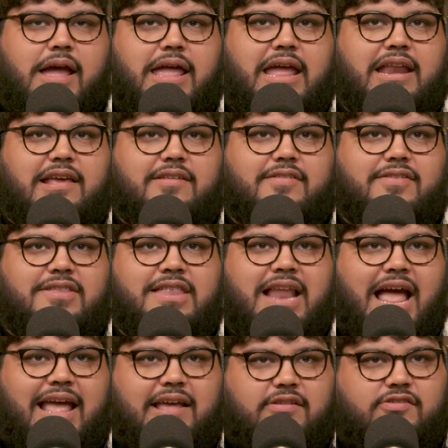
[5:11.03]
it is
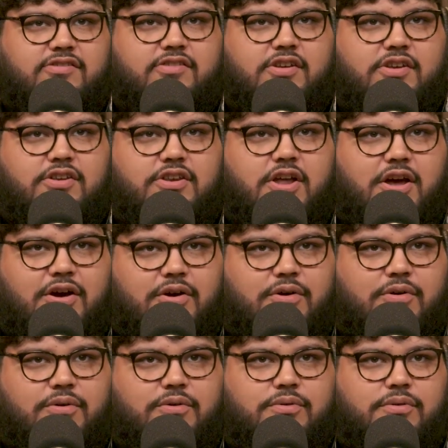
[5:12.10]
nice to
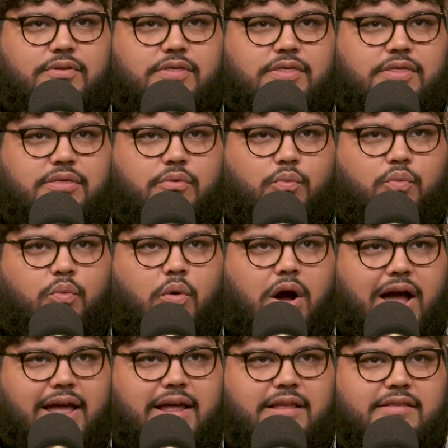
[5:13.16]
know
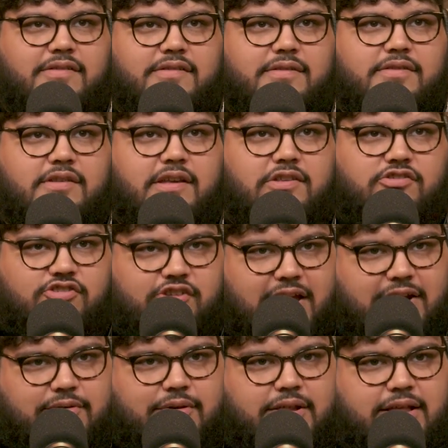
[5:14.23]
what to
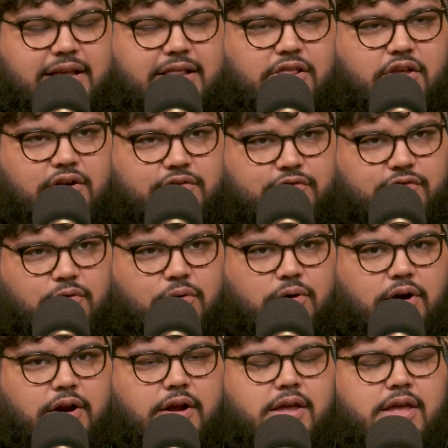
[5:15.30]
generally look
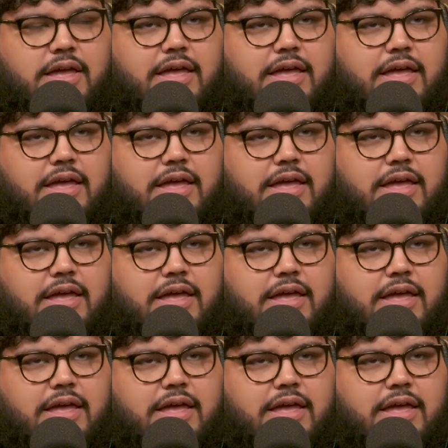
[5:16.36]
for